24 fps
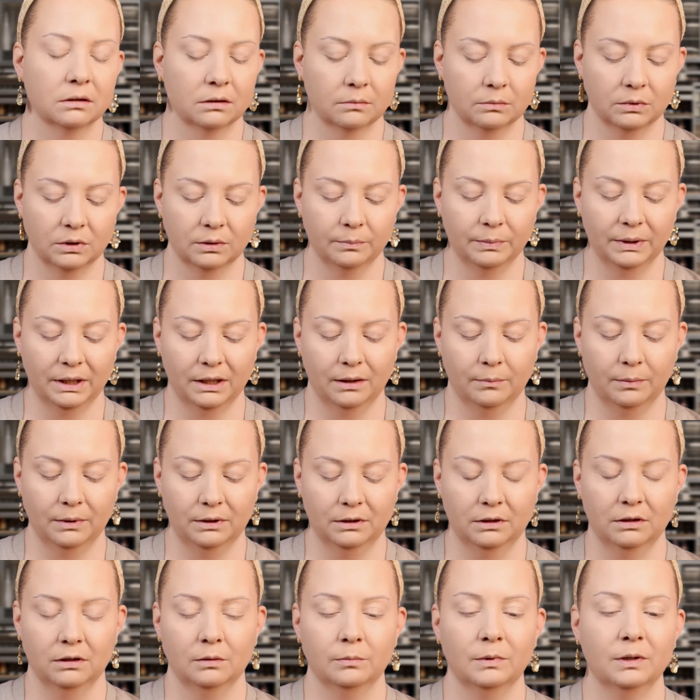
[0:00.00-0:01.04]
I'm going to pick up a
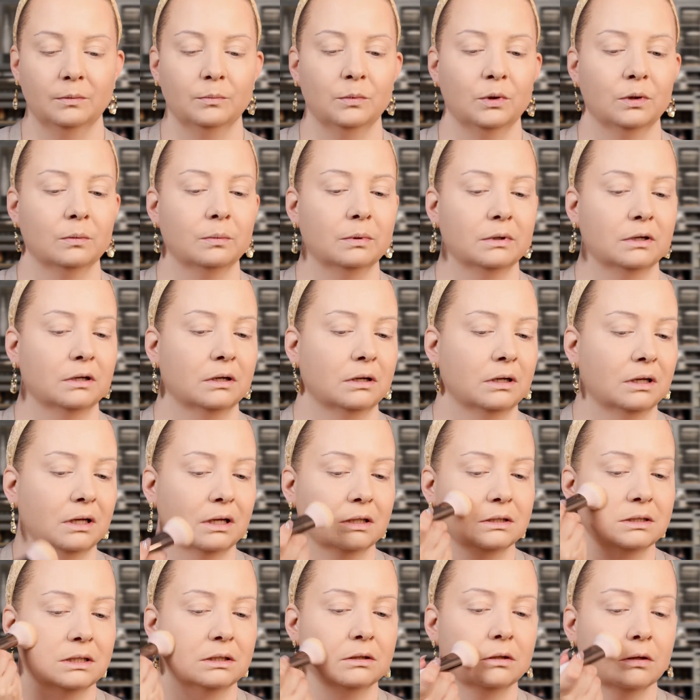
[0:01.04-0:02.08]
little bit more
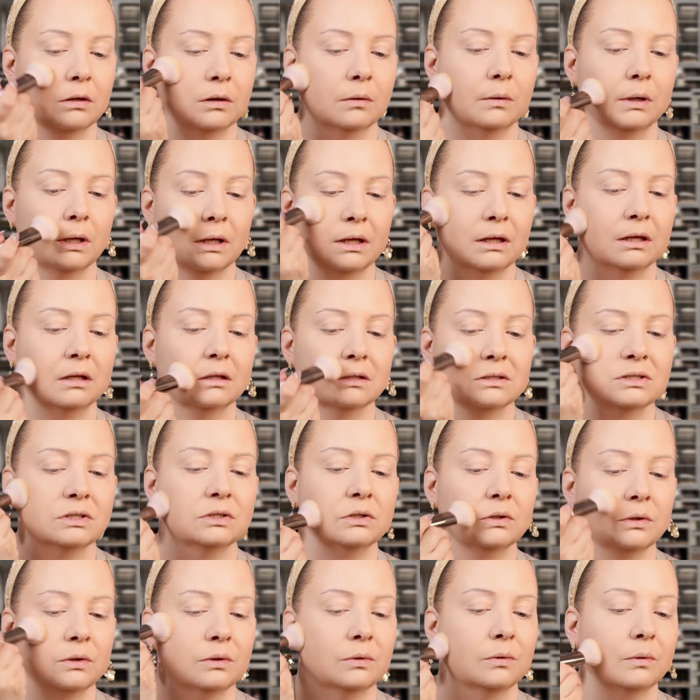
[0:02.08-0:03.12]
product and go
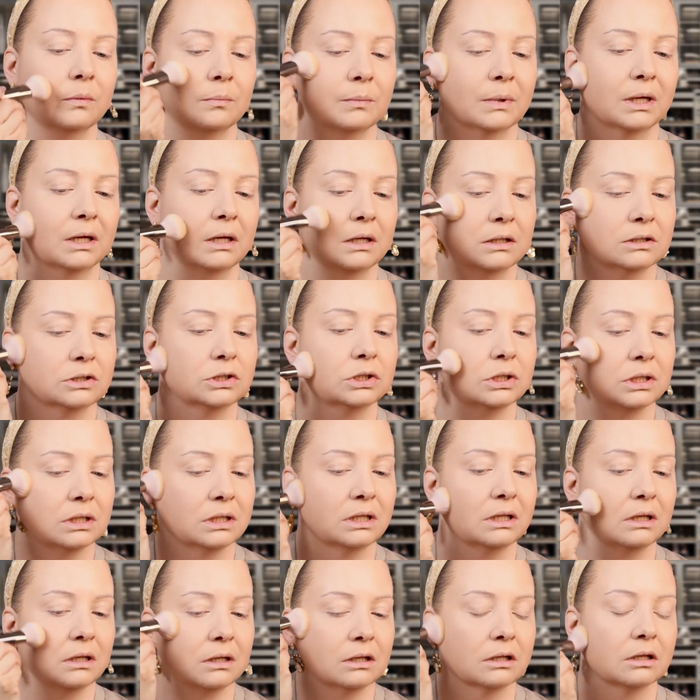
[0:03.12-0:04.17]
into my
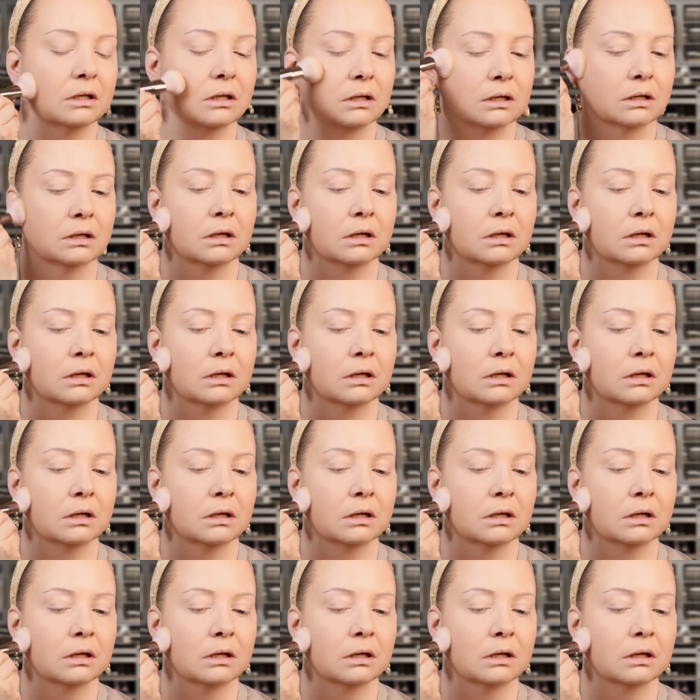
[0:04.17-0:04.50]
cheek.